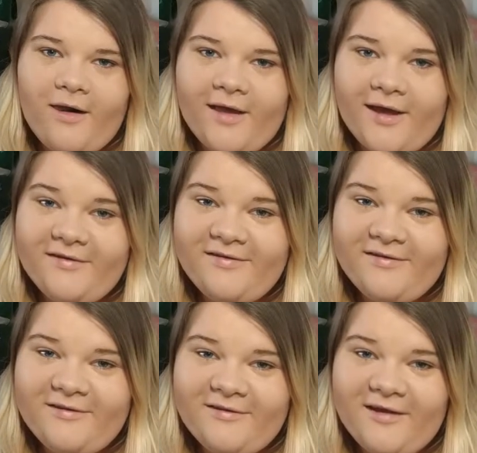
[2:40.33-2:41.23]

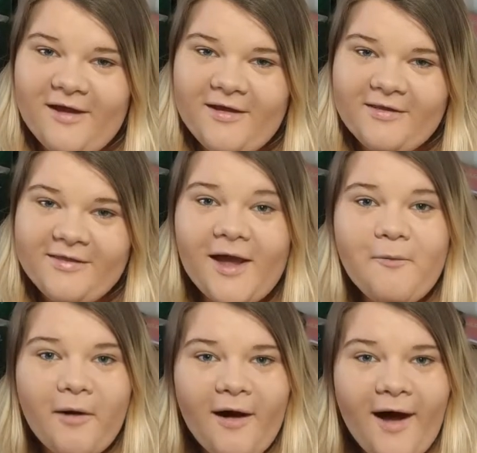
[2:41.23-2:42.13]
Yes, they
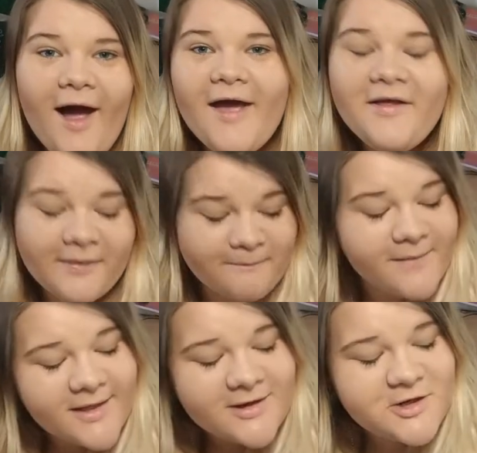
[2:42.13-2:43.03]
were higher than
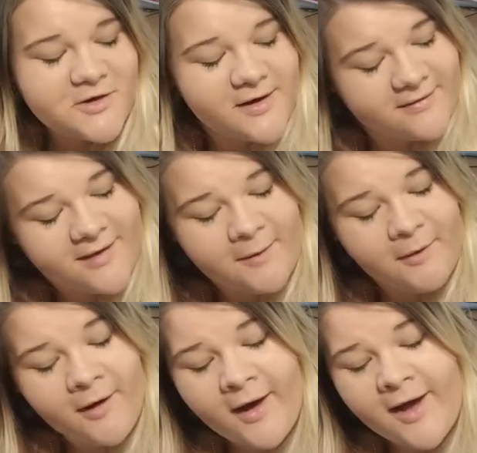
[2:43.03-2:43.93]
Bellatrix, they
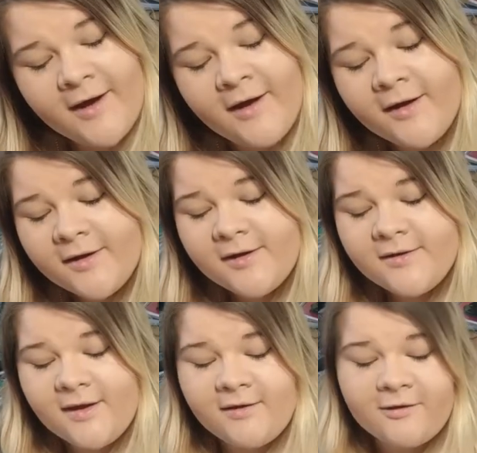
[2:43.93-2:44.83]
were higher
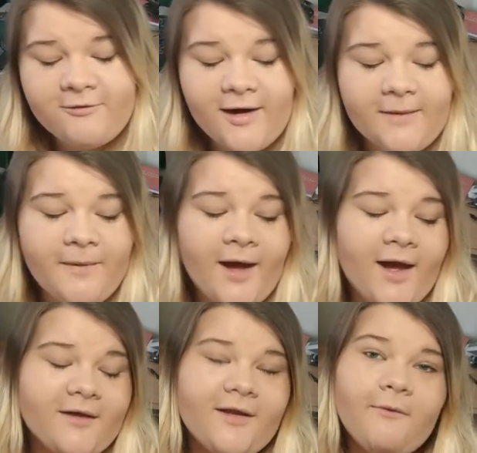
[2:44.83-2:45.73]
than
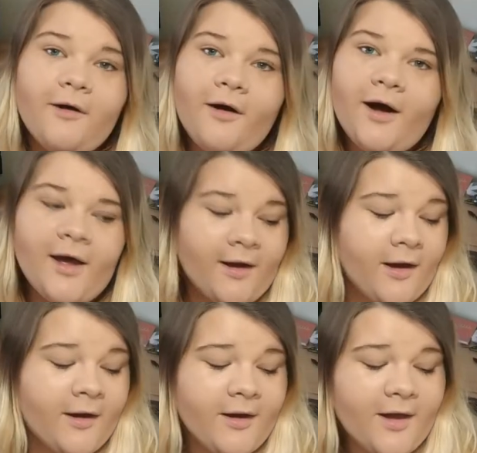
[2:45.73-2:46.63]
Greyback, they were higher